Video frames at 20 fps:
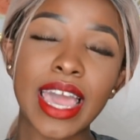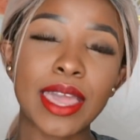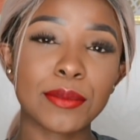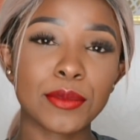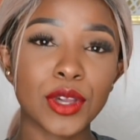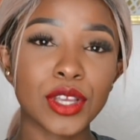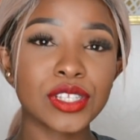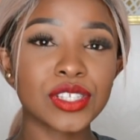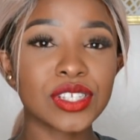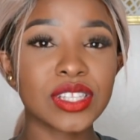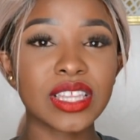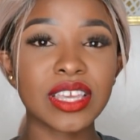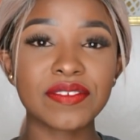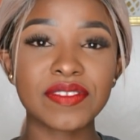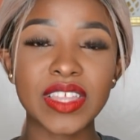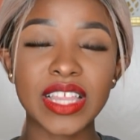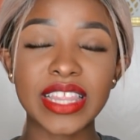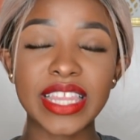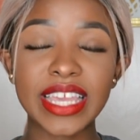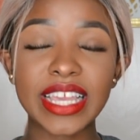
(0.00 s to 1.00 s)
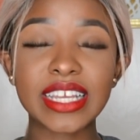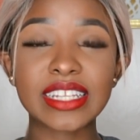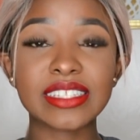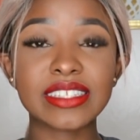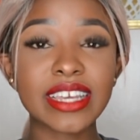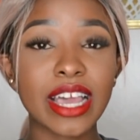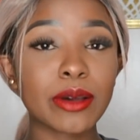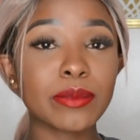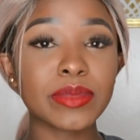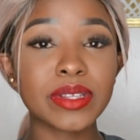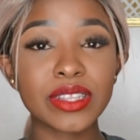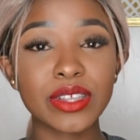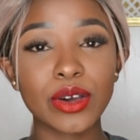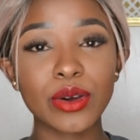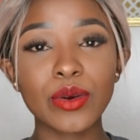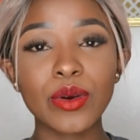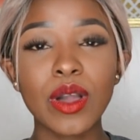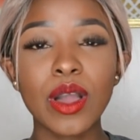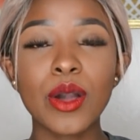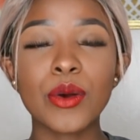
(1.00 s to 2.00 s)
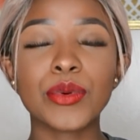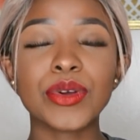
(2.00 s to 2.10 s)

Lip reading: I'm going to leave the link down below.